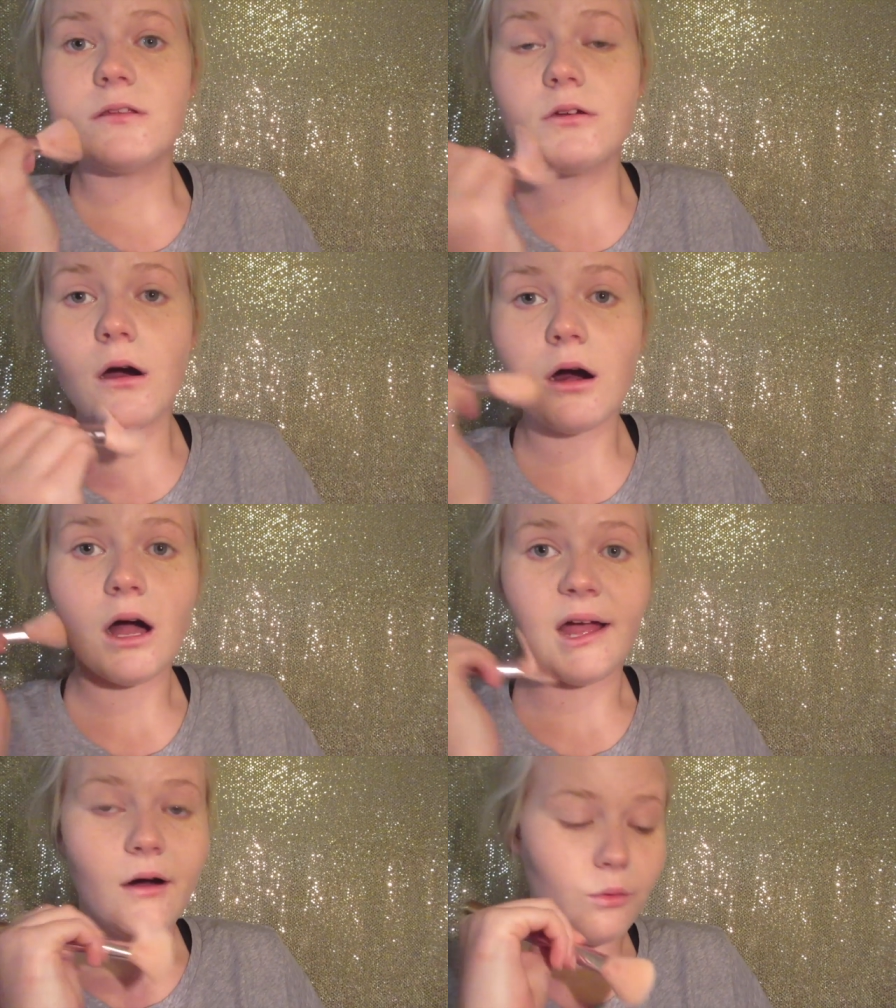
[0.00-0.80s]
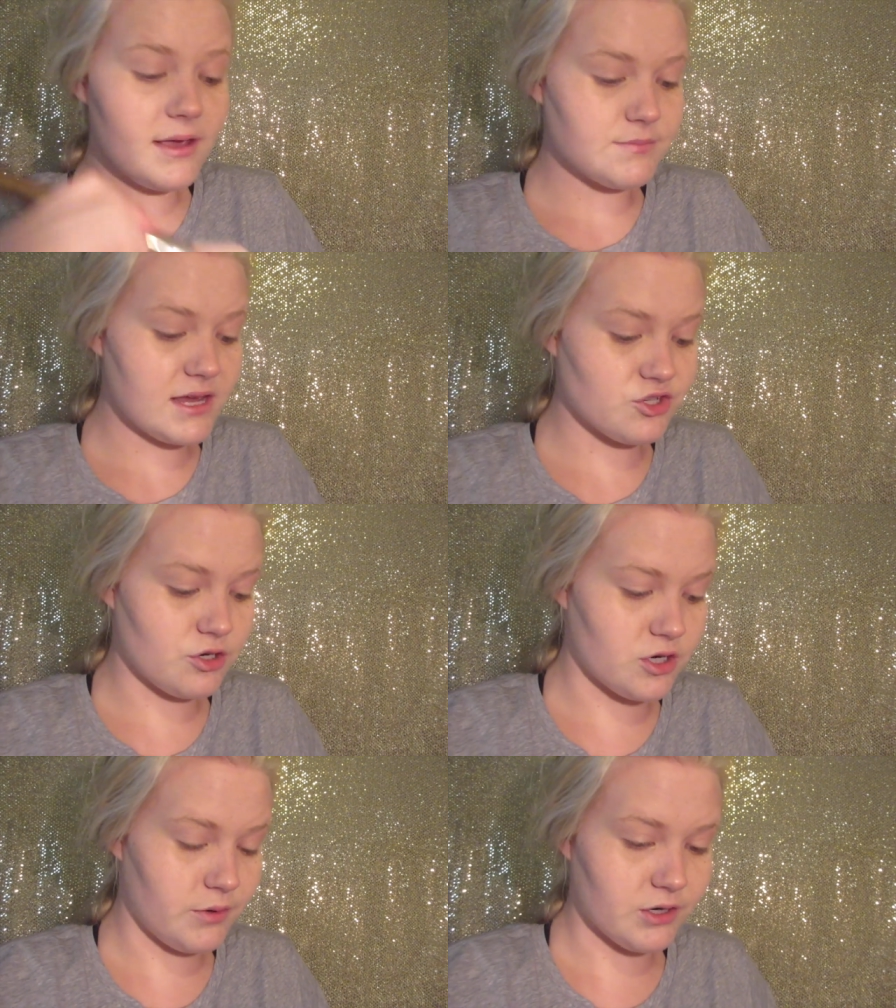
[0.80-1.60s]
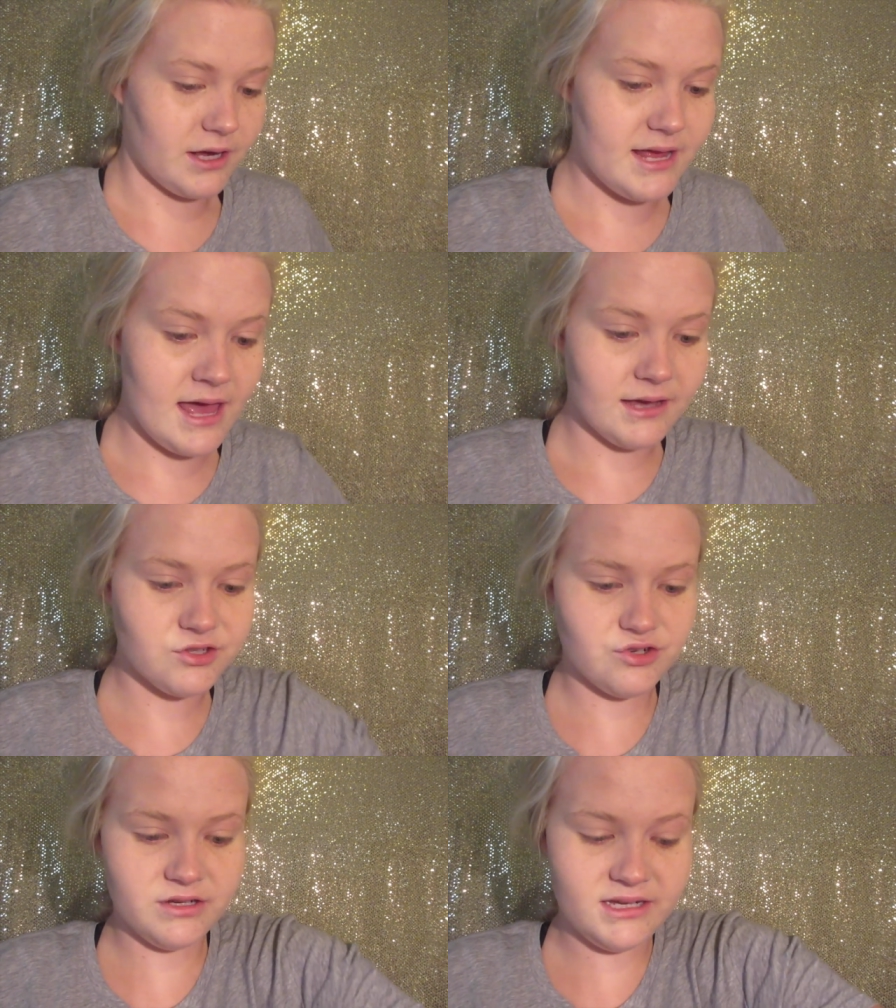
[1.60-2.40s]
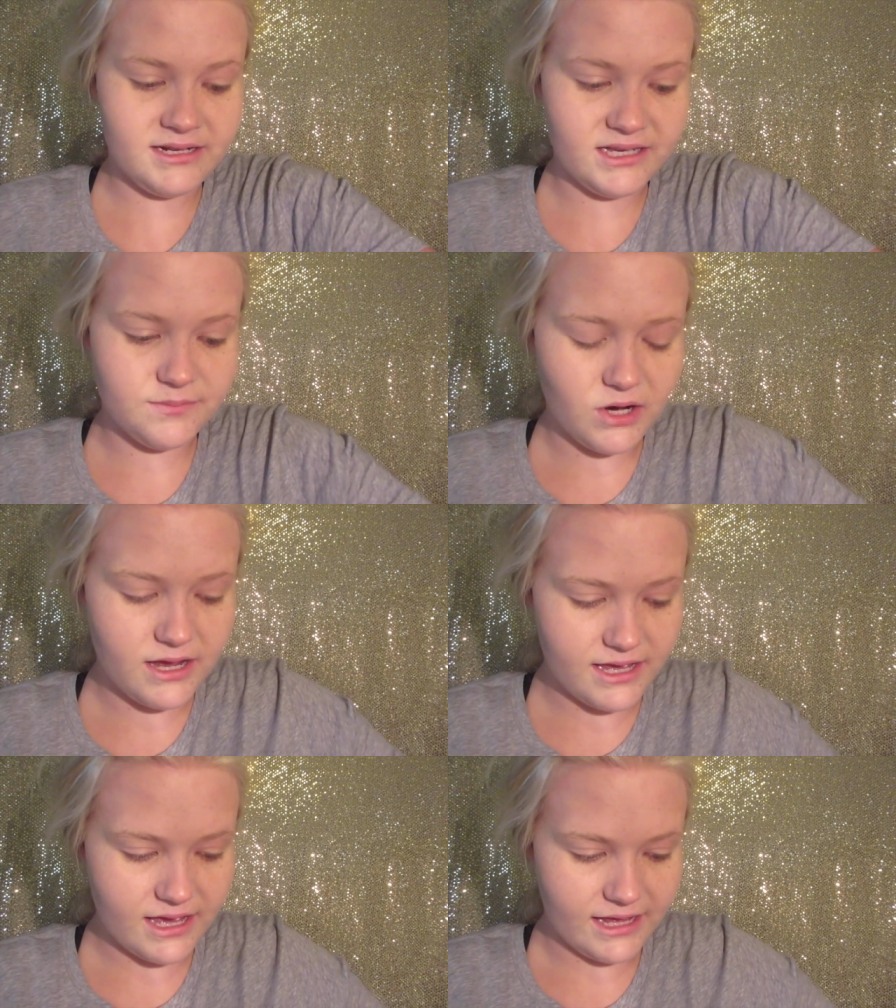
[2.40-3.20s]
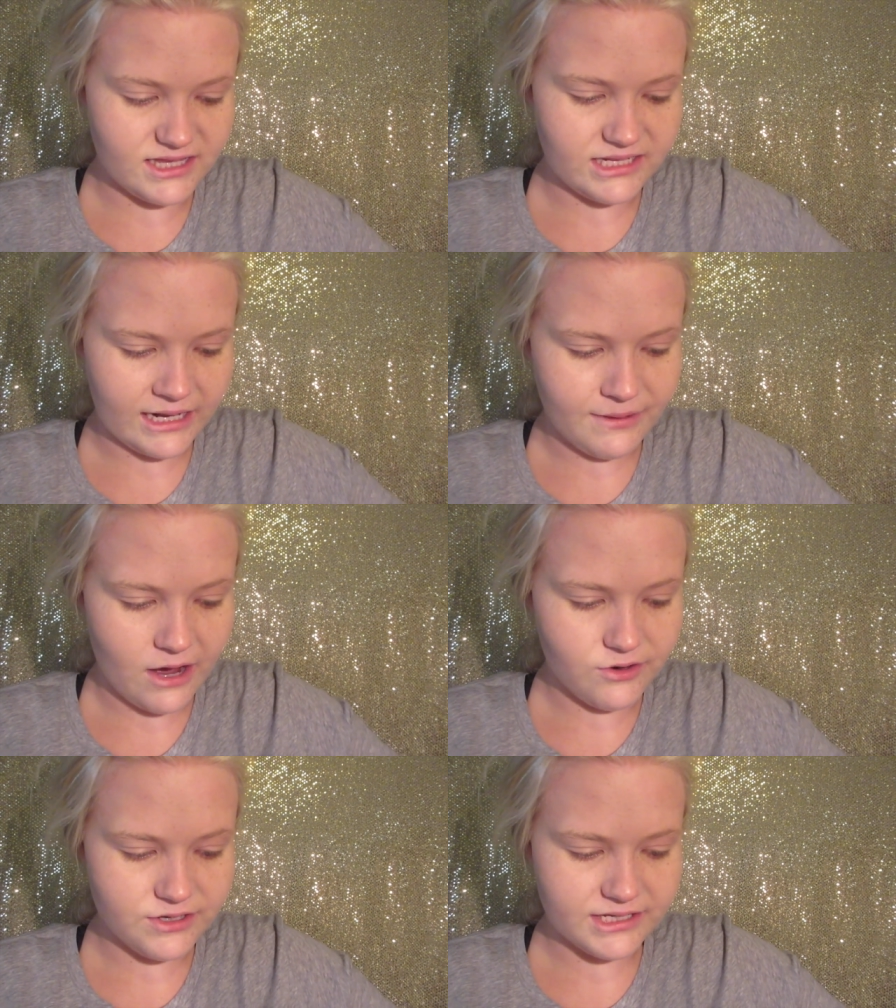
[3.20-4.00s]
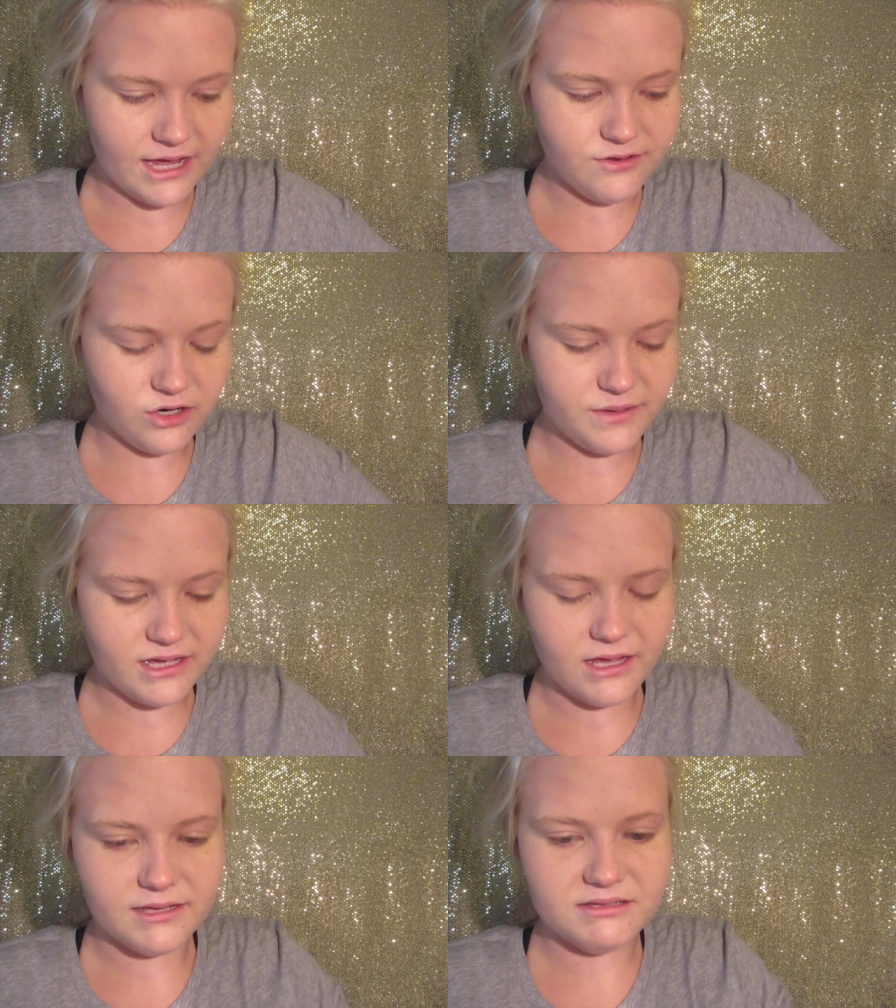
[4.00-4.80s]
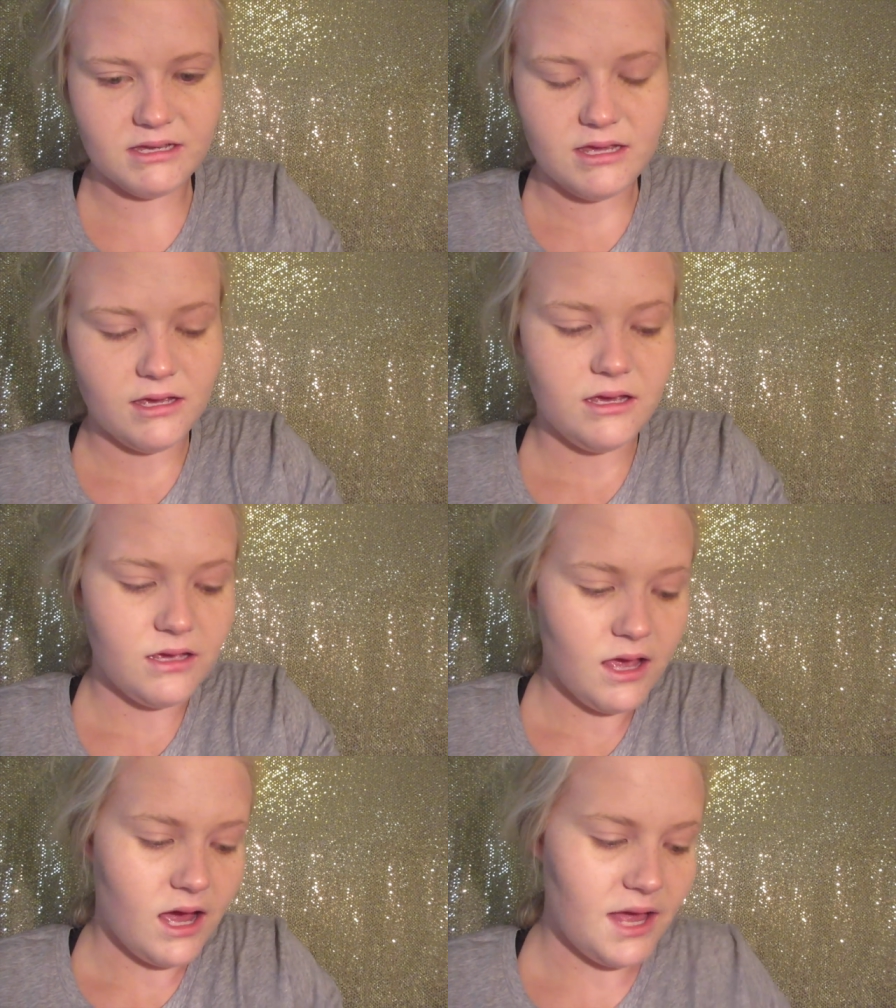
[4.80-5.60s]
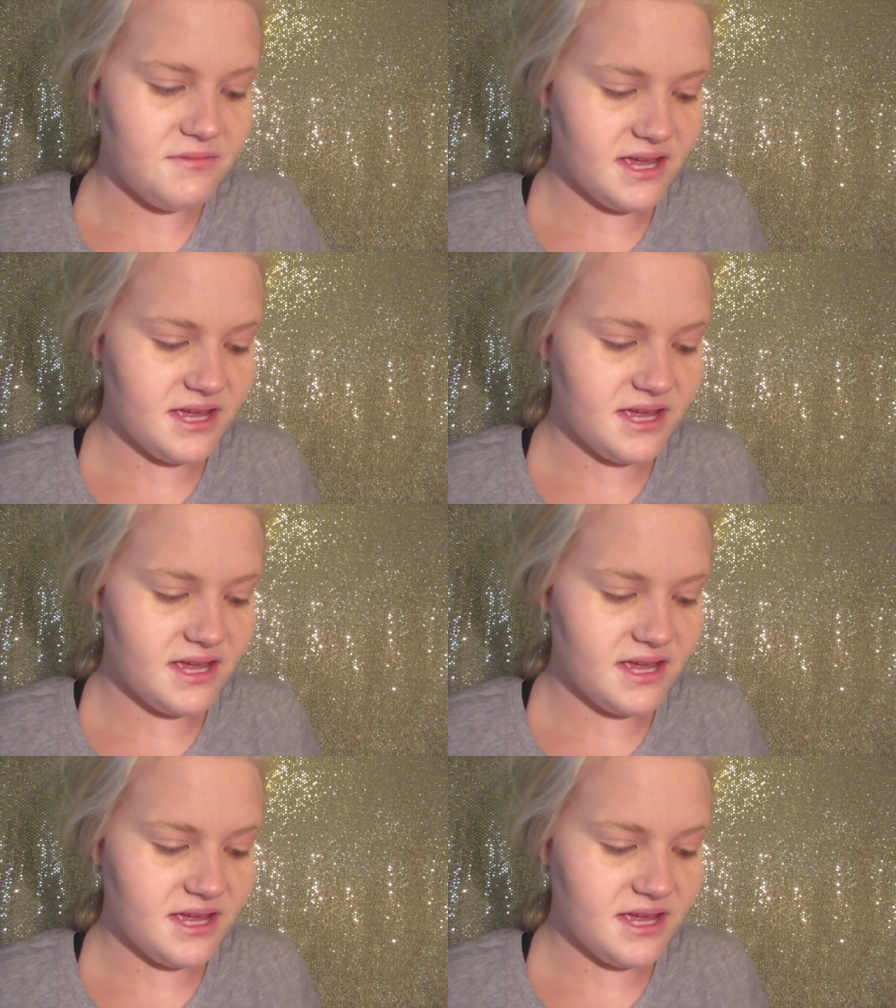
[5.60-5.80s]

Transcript: you all, I always make sure to put on extra setting spray and setting powder together because, I